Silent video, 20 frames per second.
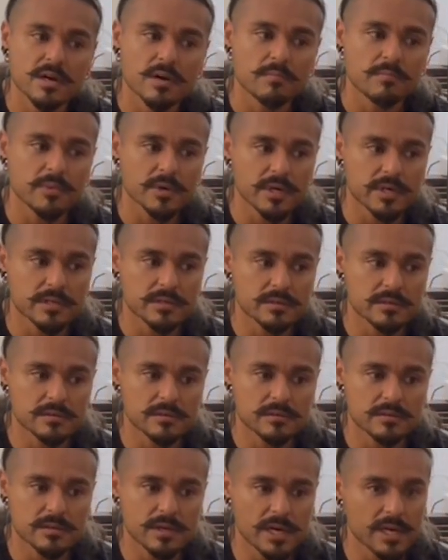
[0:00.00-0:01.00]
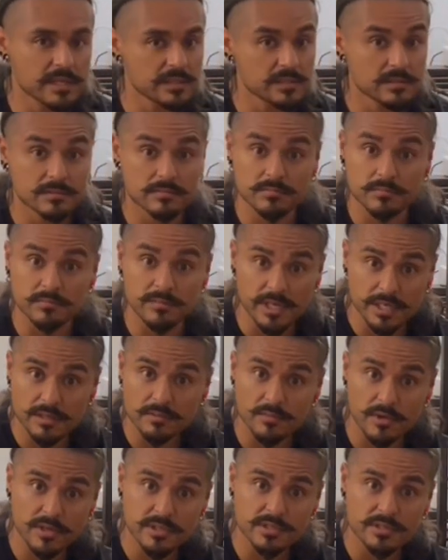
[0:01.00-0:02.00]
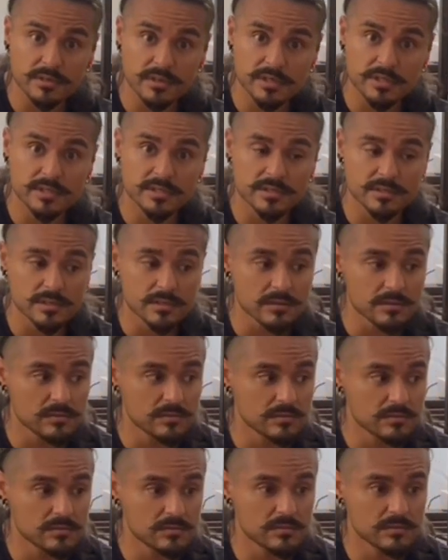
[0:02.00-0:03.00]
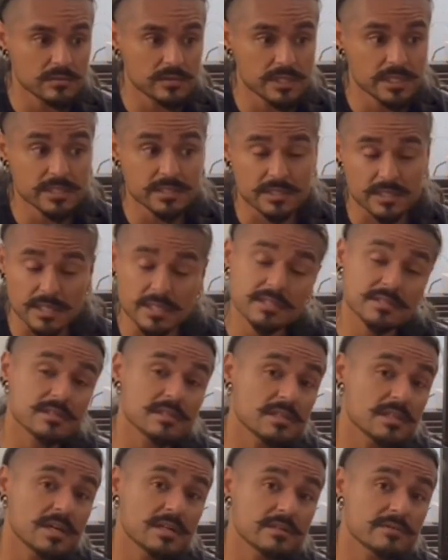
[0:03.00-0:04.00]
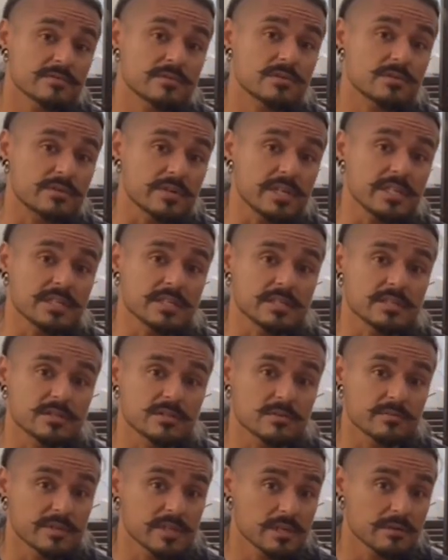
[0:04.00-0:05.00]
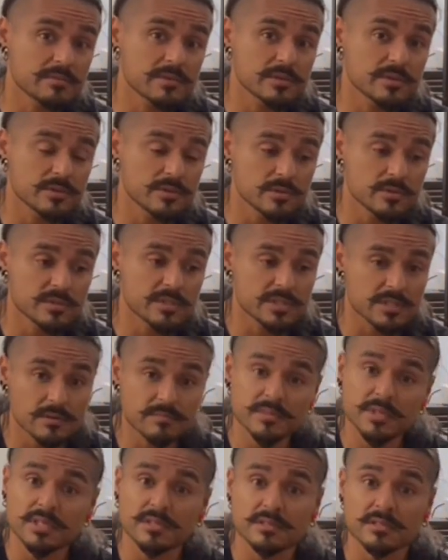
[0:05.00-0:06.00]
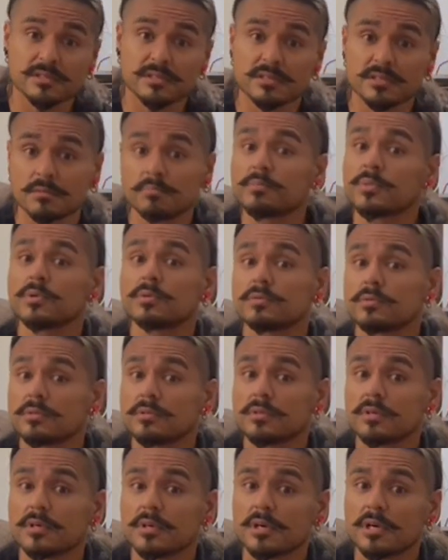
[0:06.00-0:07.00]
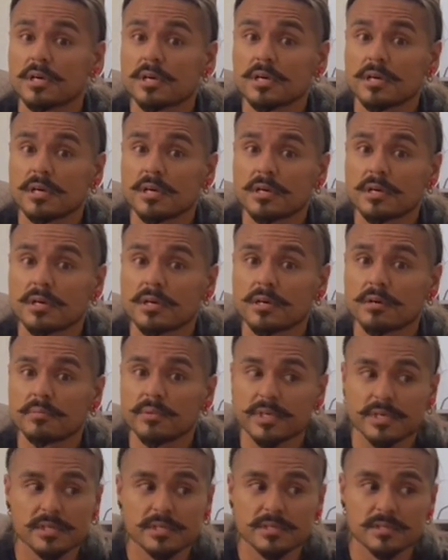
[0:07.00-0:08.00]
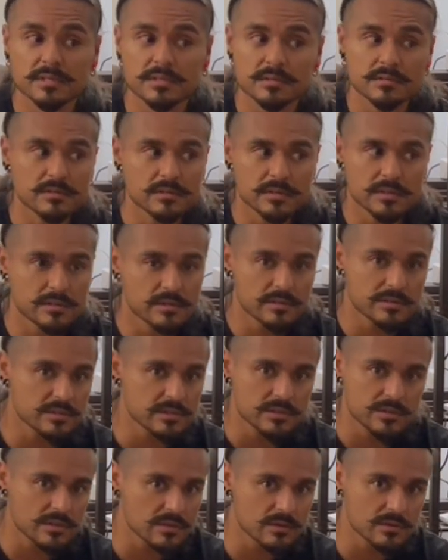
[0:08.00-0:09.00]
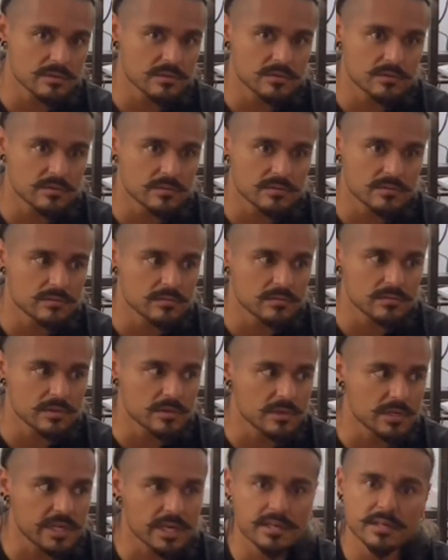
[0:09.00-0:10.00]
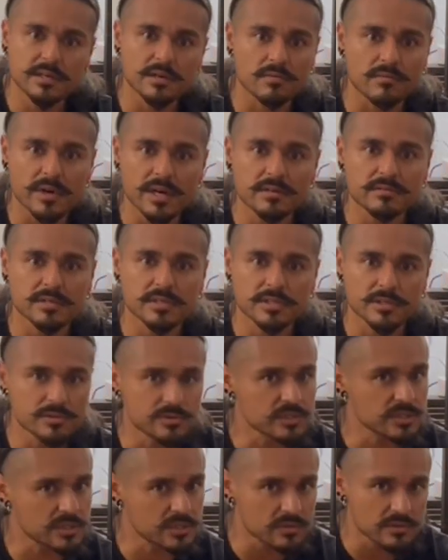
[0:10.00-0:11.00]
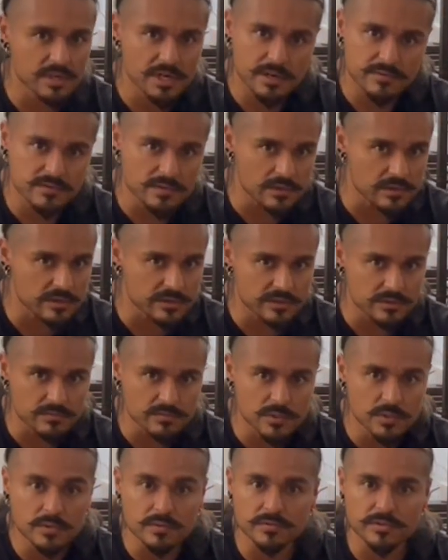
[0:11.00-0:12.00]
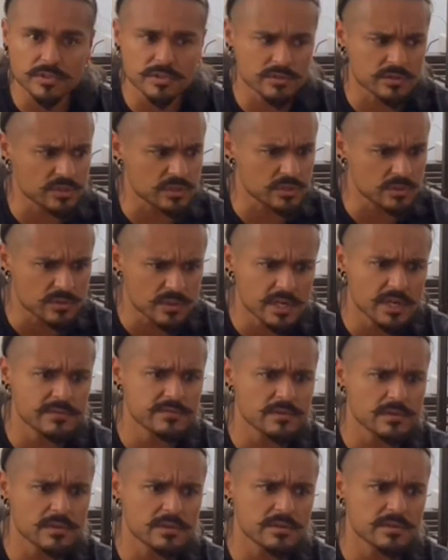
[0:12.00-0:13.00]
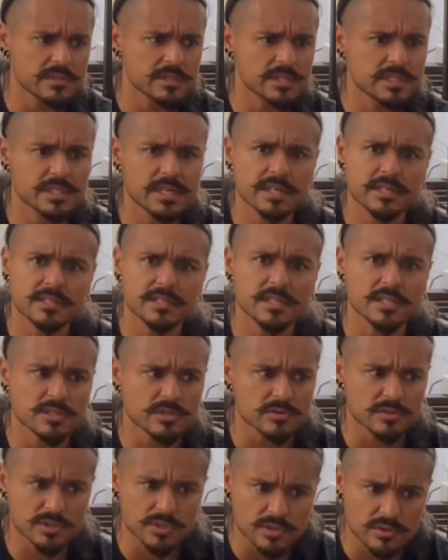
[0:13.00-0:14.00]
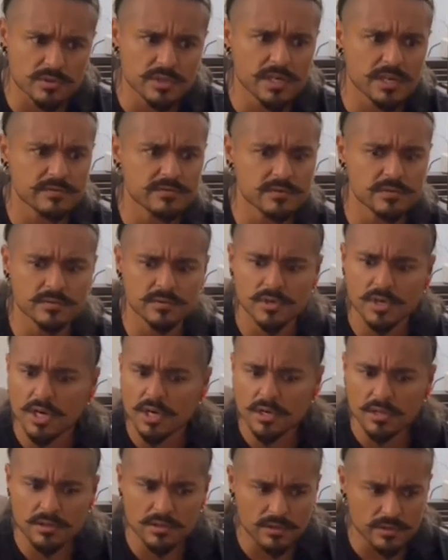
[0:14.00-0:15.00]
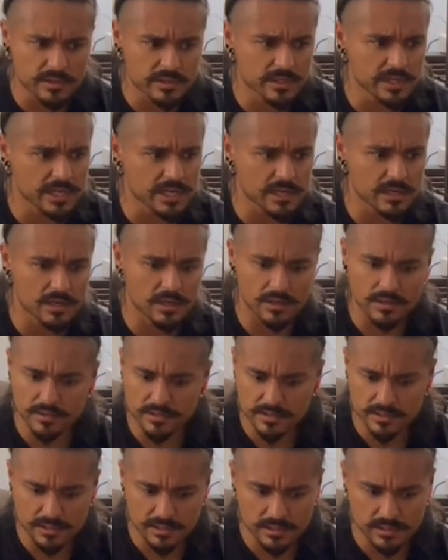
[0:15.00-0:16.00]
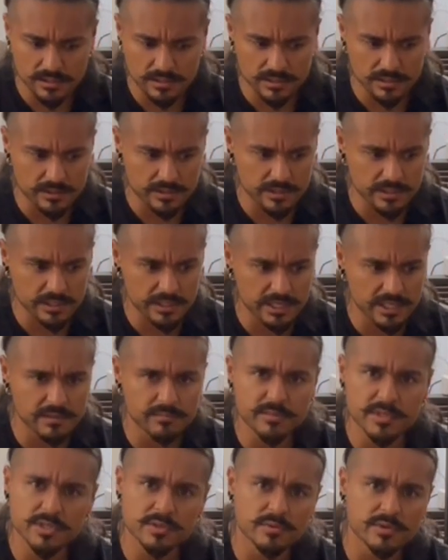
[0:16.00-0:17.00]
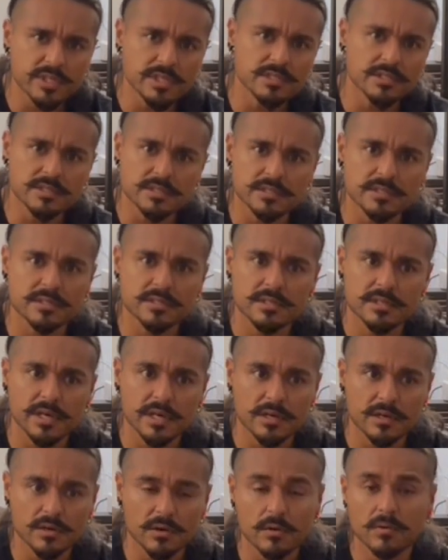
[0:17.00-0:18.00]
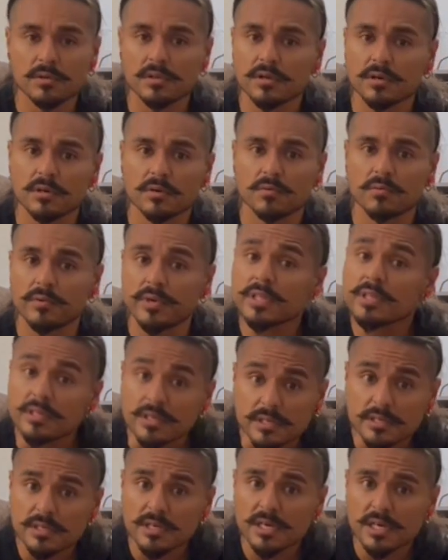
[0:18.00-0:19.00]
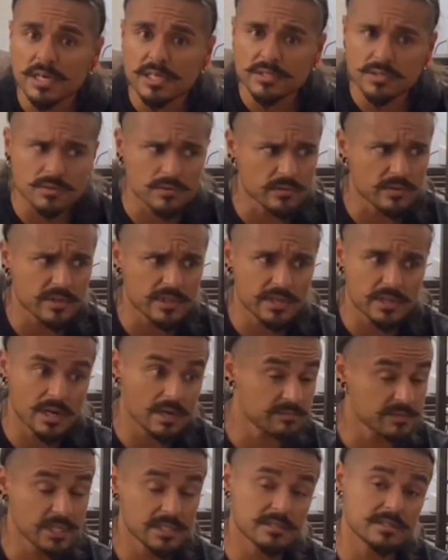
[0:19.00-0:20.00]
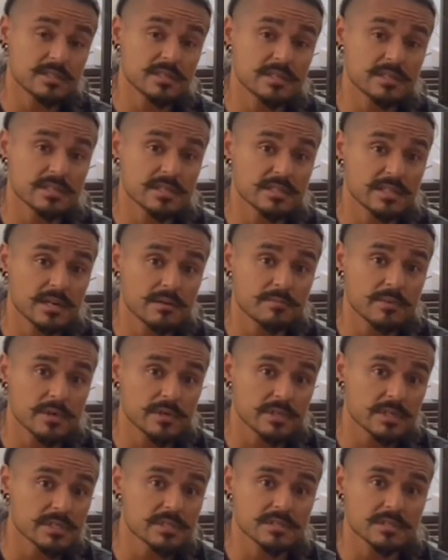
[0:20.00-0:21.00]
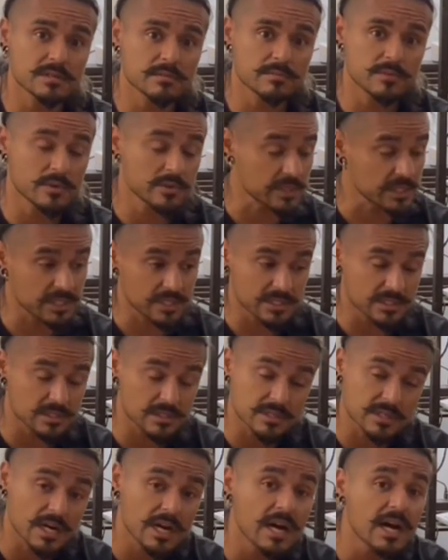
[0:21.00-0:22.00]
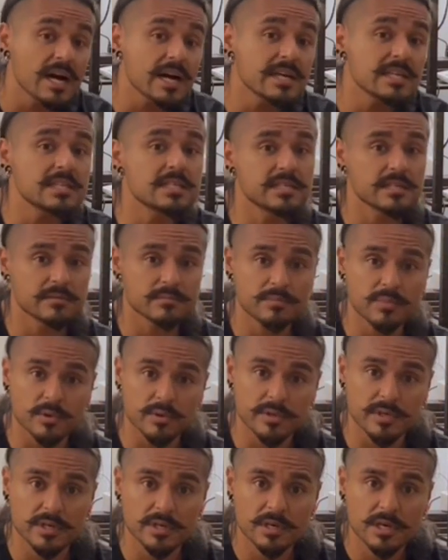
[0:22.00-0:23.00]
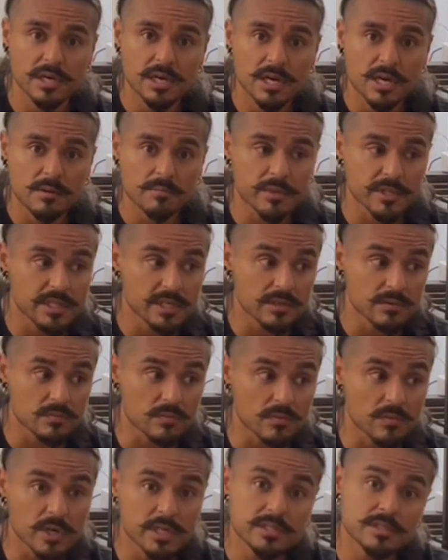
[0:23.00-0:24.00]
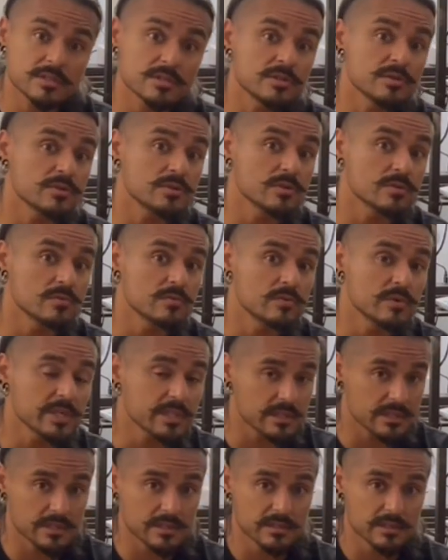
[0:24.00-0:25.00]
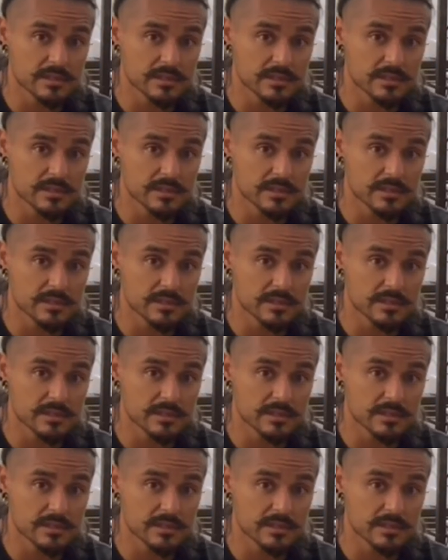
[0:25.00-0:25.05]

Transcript: But as many martial artists know, it takes a lot of training to be able to do something simple. Because there's no getting around it. You still have to learn the moves. You still have to learn the techniques. You still have to learn all the in-betweens that go along with it. So I'm not saying that part isn't important. It isn't highly important. But then what do you do with it?